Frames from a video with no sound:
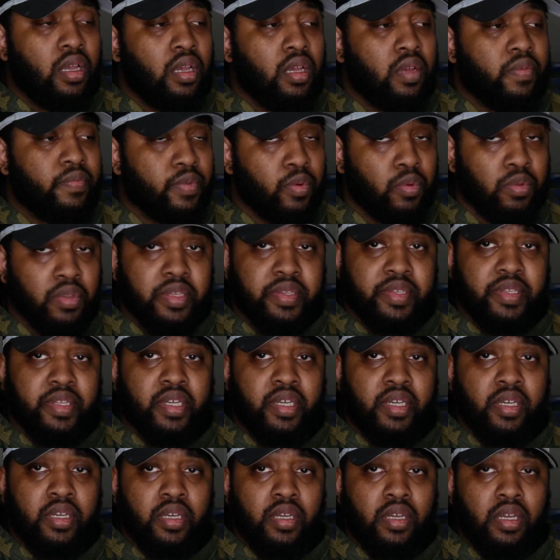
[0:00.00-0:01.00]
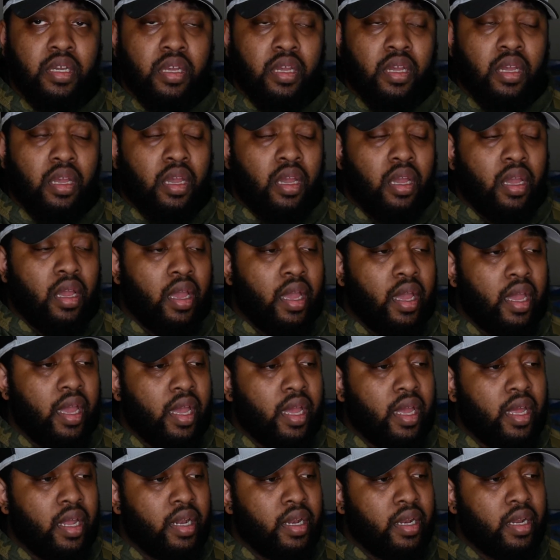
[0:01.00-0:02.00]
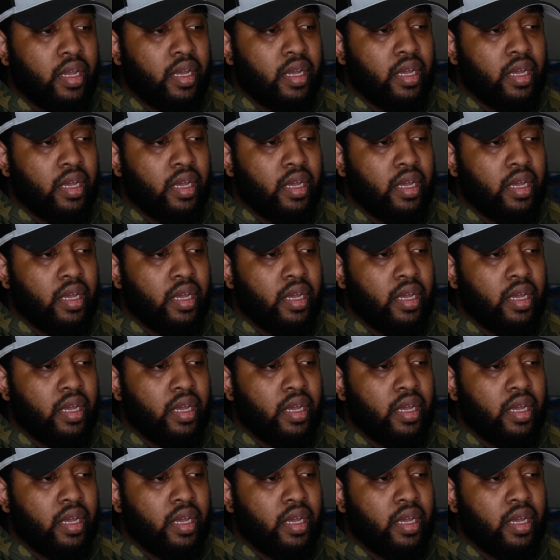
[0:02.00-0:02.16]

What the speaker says: fruitlessly, and